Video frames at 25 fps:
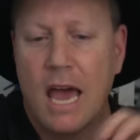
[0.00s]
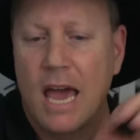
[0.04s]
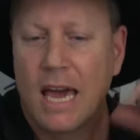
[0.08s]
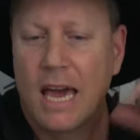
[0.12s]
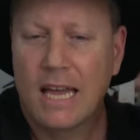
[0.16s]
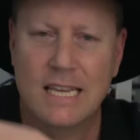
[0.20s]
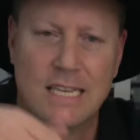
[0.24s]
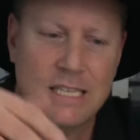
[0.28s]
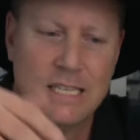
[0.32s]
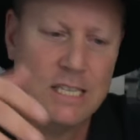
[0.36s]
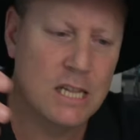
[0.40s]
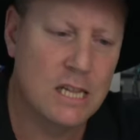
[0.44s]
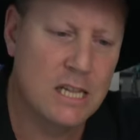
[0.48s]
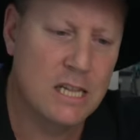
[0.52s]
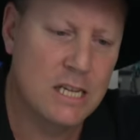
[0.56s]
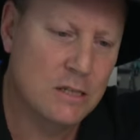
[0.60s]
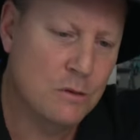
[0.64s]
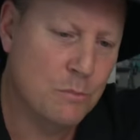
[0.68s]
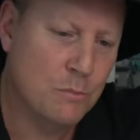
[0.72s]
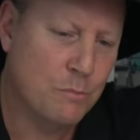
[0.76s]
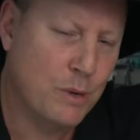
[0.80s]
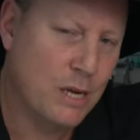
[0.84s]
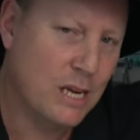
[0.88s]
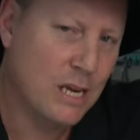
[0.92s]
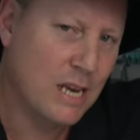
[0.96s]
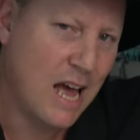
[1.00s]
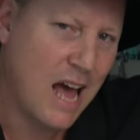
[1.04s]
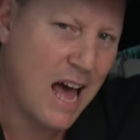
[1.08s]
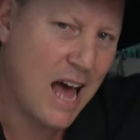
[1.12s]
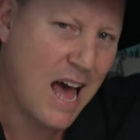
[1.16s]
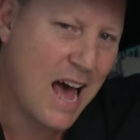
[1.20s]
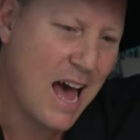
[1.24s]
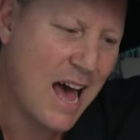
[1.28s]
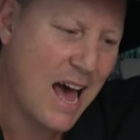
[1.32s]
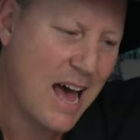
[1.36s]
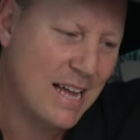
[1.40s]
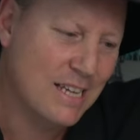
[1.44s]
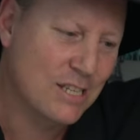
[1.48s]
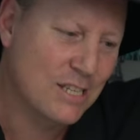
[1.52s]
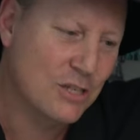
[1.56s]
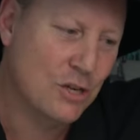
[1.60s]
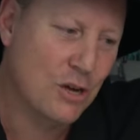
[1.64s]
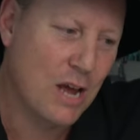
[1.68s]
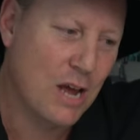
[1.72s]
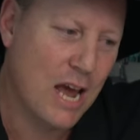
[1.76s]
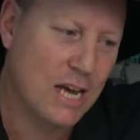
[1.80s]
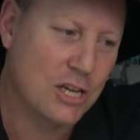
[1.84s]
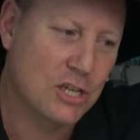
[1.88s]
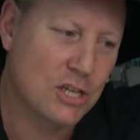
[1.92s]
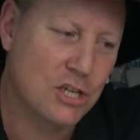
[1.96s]
It is a little bit hard
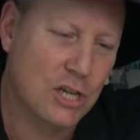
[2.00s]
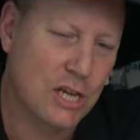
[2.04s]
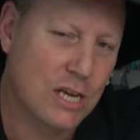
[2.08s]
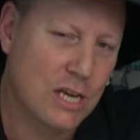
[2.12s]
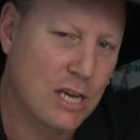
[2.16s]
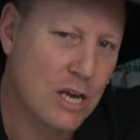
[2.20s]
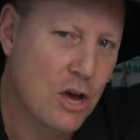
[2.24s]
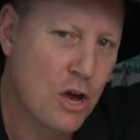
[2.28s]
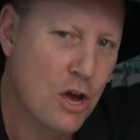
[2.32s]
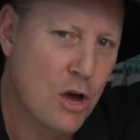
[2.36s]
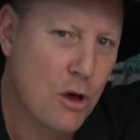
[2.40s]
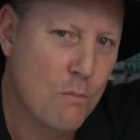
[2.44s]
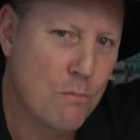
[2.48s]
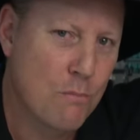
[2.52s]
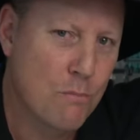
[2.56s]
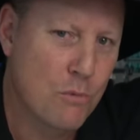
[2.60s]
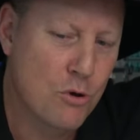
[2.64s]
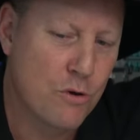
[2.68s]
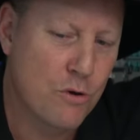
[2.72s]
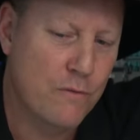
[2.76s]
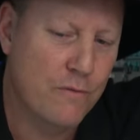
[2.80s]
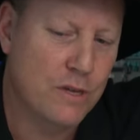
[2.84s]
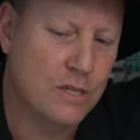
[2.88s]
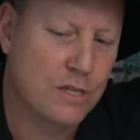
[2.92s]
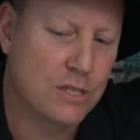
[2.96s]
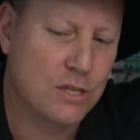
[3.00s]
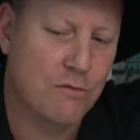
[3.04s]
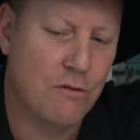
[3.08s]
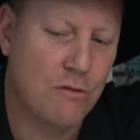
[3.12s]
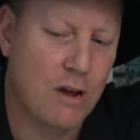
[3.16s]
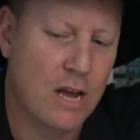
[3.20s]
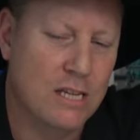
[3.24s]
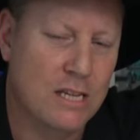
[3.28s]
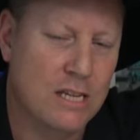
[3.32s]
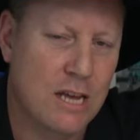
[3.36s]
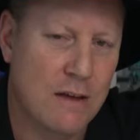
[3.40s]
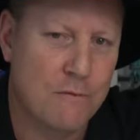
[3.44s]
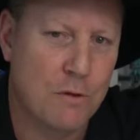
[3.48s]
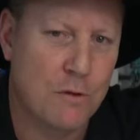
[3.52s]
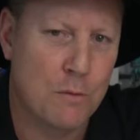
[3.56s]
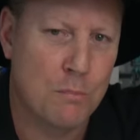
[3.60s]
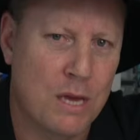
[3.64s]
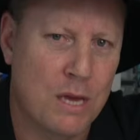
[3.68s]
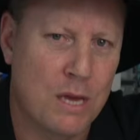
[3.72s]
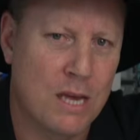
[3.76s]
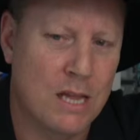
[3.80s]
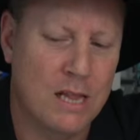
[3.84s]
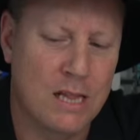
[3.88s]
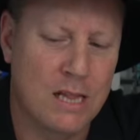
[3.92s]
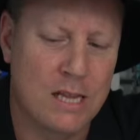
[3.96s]
to actually move this around. You have to
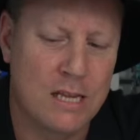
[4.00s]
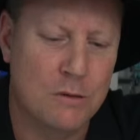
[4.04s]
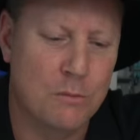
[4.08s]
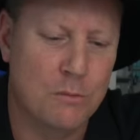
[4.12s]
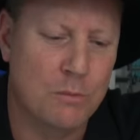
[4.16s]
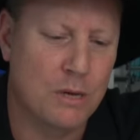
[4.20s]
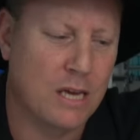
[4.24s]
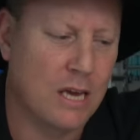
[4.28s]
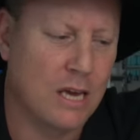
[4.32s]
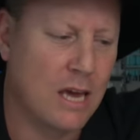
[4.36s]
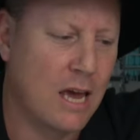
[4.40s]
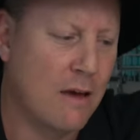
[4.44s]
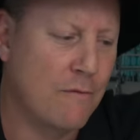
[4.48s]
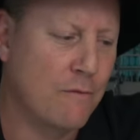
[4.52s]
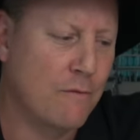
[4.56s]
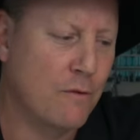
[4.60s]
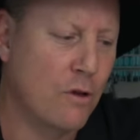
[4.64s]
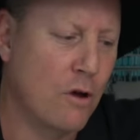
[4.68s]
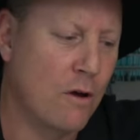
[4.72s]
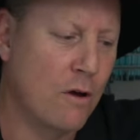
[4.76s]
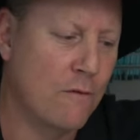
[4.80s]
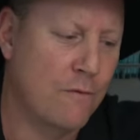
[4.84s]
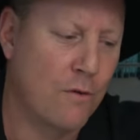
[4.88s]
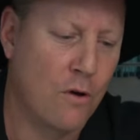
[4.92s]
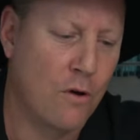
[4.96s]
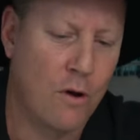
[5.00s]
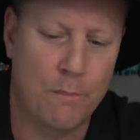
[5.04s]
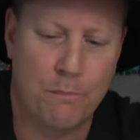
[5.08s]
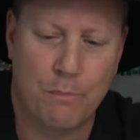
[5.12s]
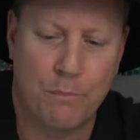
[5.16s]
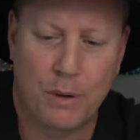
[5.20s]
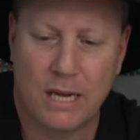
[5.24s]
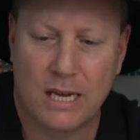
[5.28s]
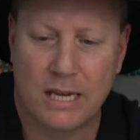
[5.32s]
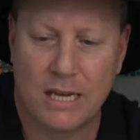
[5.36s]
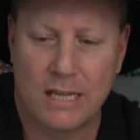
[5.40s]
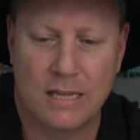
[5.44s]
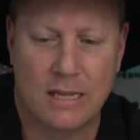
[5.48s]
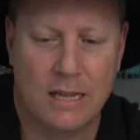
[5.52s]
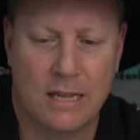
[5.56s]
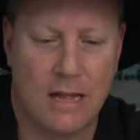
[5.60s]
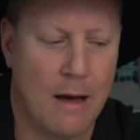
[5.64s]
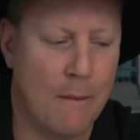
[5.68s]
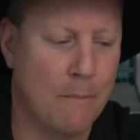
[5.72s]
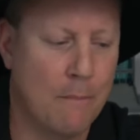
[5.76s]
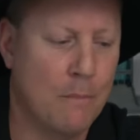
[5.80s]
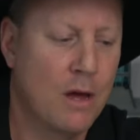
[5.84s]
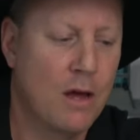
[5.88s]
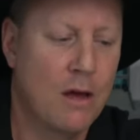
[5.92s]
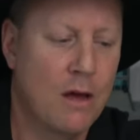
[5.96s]
a little bit careful, I find, picking it
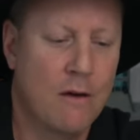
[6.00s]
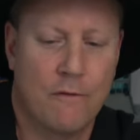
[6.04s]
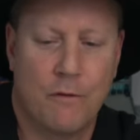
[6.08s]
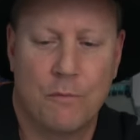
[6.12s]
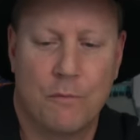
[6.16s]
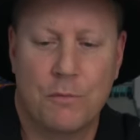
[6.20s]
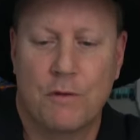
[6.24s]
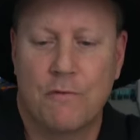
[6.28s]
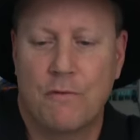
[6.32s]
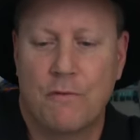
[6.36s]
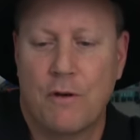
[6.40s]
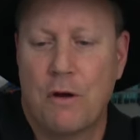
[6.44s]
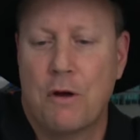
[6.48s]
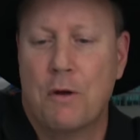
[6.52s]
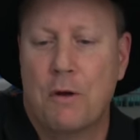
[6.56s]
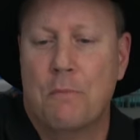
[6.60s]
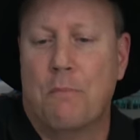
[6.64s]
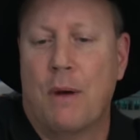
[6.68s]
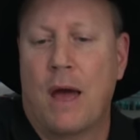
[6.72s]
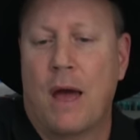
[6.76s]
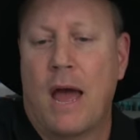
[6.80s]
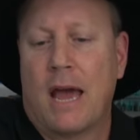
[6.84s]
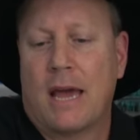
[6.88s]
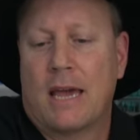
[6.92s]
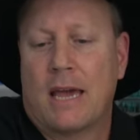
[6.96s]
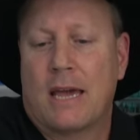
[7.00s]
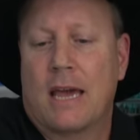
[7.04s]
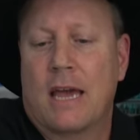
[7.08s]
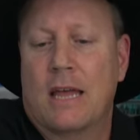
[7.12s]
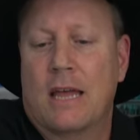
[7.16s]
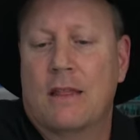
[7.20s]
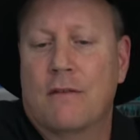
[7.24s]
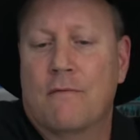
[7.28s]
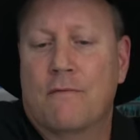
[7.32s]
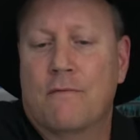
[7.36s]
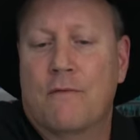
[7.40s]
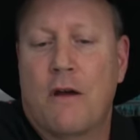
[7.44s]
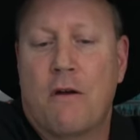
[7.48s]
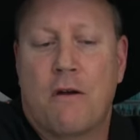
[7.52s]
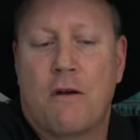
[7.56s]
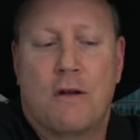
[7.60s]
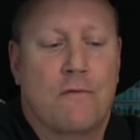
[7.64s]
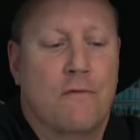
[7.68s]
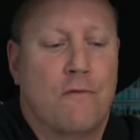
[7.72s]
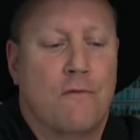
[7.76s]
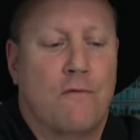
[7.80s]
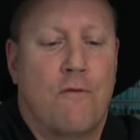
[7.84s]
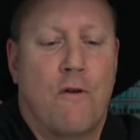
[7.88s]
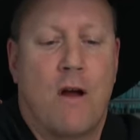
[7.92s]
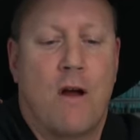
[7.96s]
up from the very back and the very
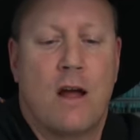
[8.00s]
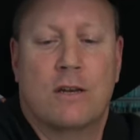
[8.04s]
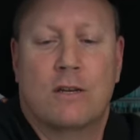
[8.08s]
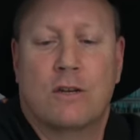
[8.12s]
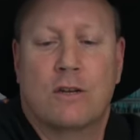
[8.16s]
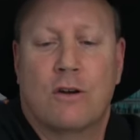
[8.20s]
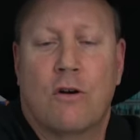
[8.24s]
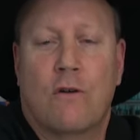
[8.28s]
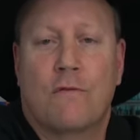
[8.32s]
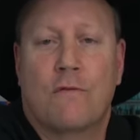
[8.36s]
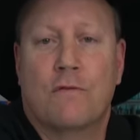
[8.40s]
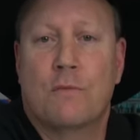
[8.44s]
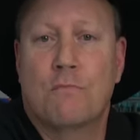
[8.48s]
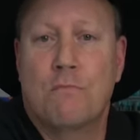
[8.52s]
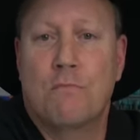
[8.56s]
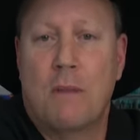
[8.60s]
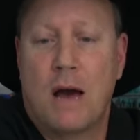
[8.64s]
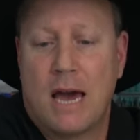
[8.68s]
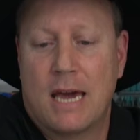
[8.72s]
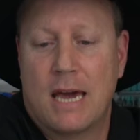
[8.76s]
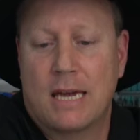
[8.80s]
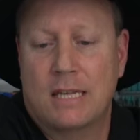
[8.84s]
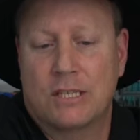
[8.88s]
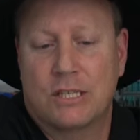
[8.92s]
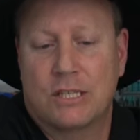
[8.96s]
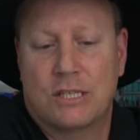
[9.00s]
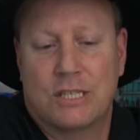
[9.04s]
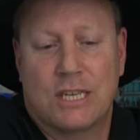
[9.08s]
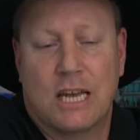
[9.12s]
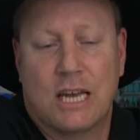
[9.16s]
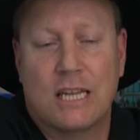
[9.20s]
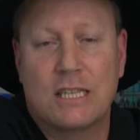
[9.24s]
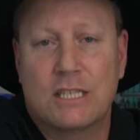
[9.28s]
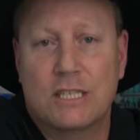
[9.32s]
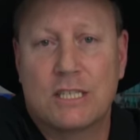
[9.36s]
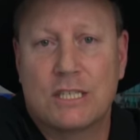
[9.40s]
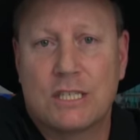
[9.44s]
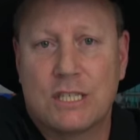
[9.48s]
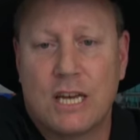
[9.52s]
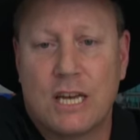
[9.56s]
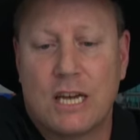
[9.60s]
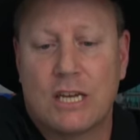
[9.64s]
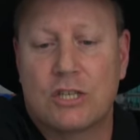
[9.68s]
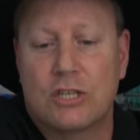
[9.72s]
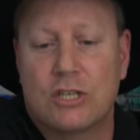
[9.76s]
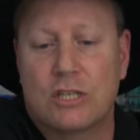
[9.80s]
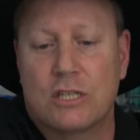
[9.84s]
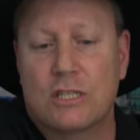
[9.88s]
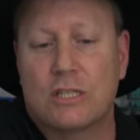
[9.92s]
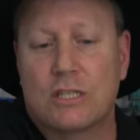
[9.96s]
front of the main center
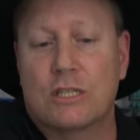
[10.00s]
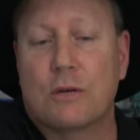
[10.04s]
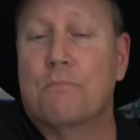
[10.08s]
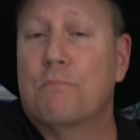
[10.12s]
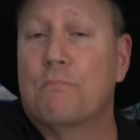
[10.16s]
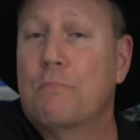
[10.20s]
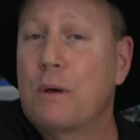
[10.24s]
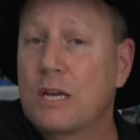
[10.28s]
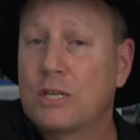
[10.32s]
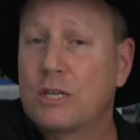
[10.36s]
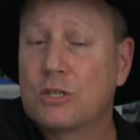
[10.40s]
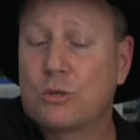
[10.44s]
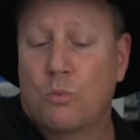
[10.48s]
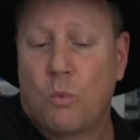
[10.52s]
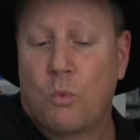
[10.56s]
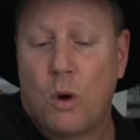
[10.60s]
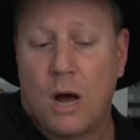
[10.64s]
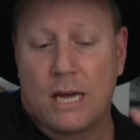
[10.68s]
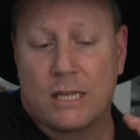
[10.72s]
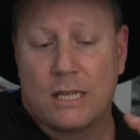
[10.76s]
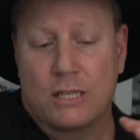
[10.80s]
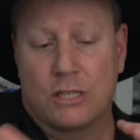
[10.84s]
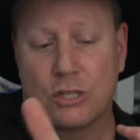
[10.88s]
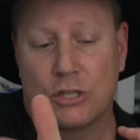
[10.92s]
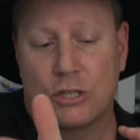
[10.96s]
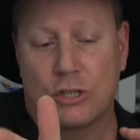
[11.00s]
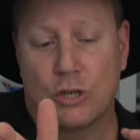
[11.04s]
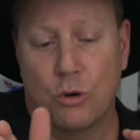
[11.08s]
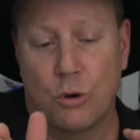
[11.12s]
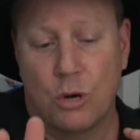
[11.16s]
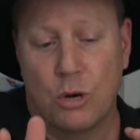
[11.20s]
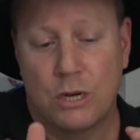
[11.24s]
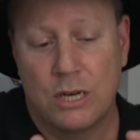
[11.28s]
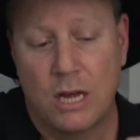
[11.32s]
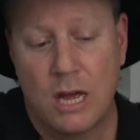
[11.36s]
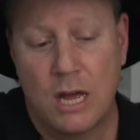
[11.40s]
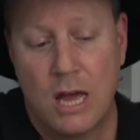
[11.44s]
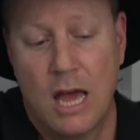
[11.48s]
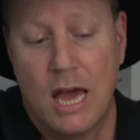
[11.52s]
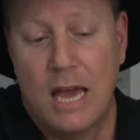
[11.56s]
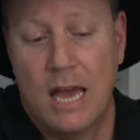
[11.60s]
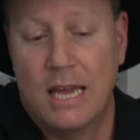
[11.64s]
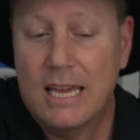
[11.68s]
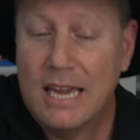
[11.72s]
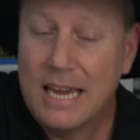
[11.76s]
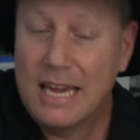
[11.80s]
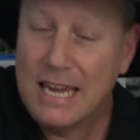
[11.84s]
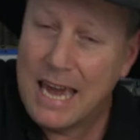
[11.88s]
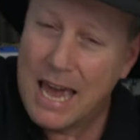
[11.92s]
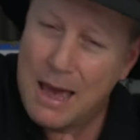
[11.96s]
section is the best way to do it.
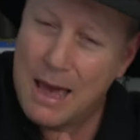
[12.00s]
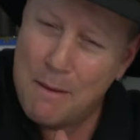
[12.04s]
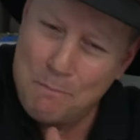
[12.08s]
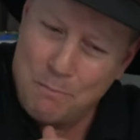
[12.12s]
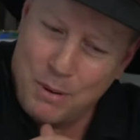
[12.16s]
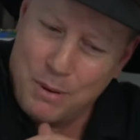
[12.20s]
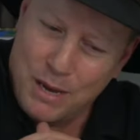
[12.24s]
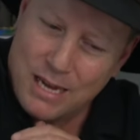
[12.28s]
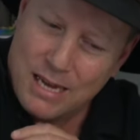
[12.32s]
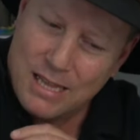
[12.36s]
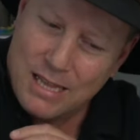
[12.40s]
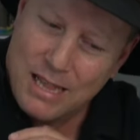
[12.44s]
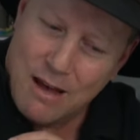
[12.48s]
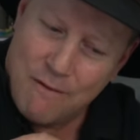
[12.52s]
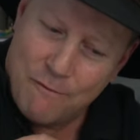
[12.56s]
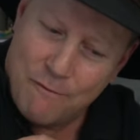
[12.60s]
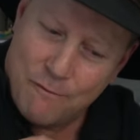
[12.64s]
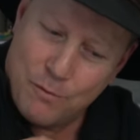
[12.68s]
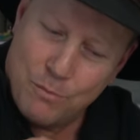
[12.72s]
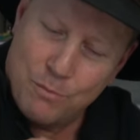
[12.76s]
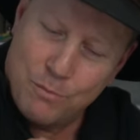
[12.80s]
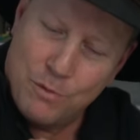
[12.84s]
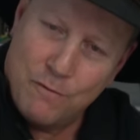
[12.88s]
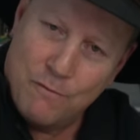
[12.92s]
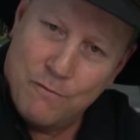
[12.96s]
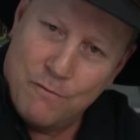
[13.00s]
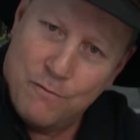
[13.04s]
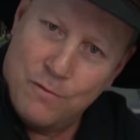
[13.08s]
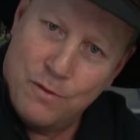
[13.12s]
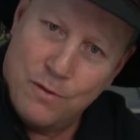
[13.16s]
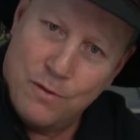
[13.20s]
You can pick it up from the